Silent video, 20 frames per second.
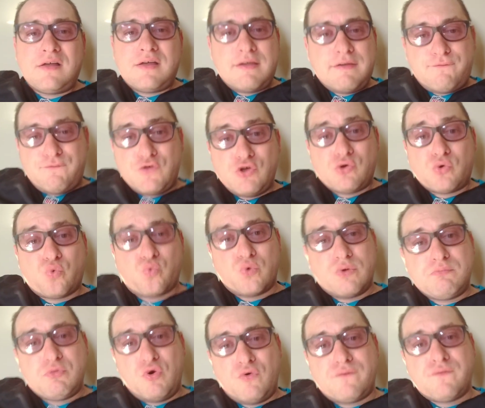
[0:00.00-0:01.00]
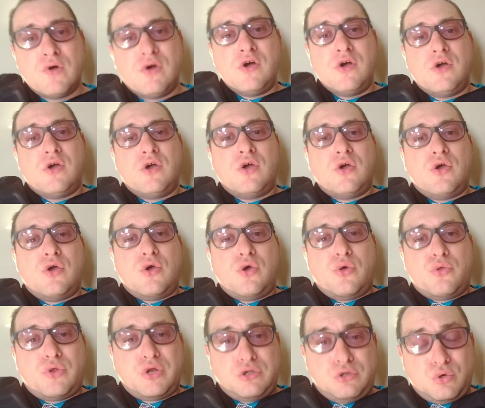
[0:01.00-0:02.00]
If you remove
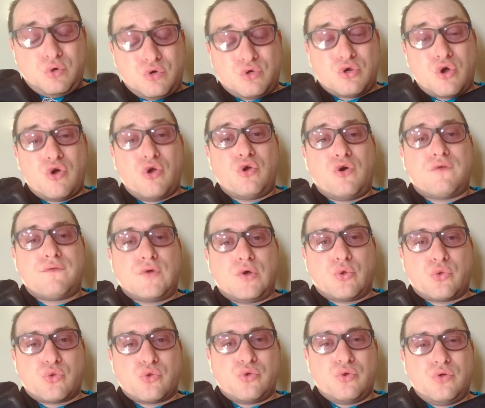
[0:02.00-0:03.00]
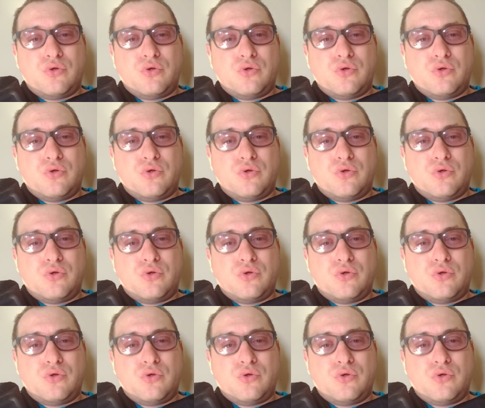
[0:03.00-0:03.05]
the 2 turnovers,